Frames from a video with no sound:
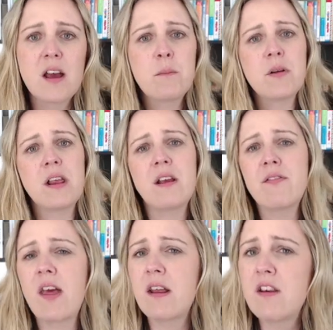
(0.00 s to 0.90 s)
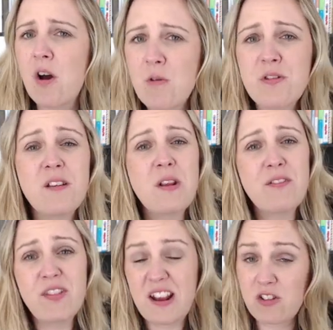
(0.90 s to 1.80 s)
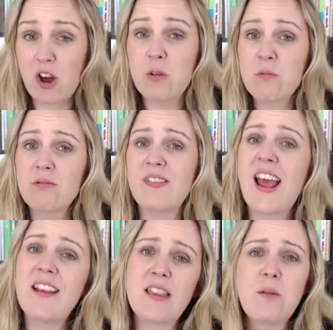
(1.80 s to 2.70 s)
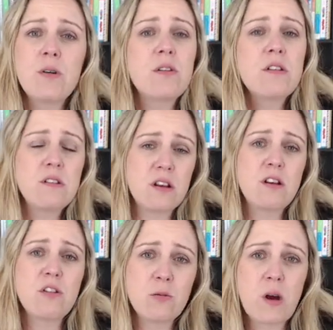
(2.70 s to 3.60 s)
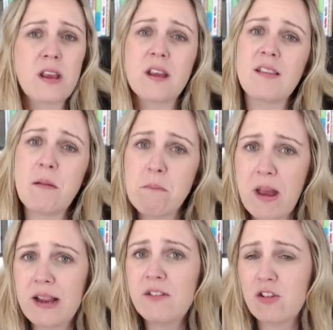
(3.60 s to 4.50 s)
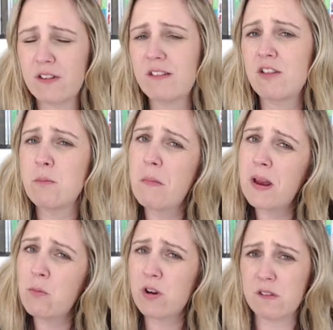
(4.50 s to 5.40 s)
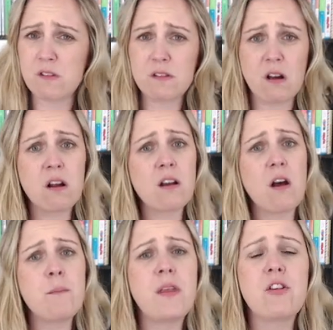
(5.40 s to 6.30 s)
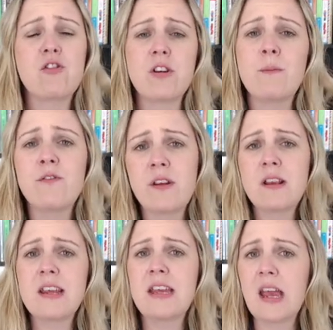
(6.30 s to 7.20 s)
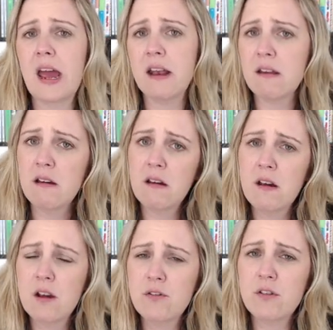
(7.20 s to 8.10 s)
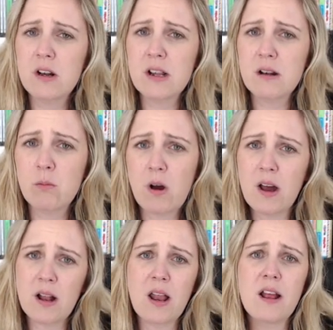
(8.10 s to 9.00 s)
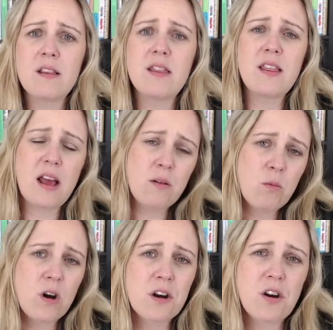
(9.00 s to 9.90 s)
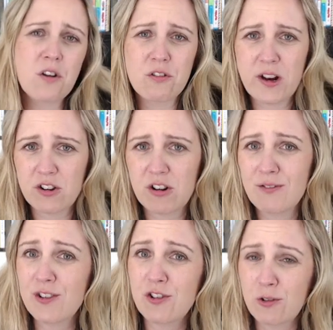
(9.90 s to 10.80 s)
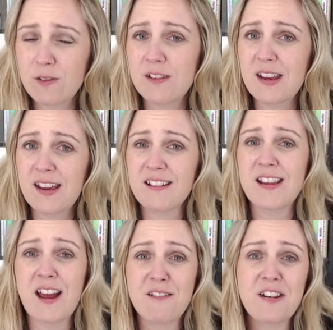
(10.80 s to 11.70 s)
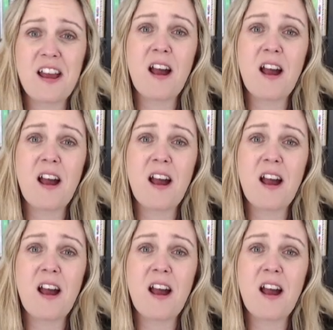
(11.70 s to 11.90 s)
But if they don't, then they will continue to wake, and you may want to start up that dream feed again for a little while and then work on gradually reducing it down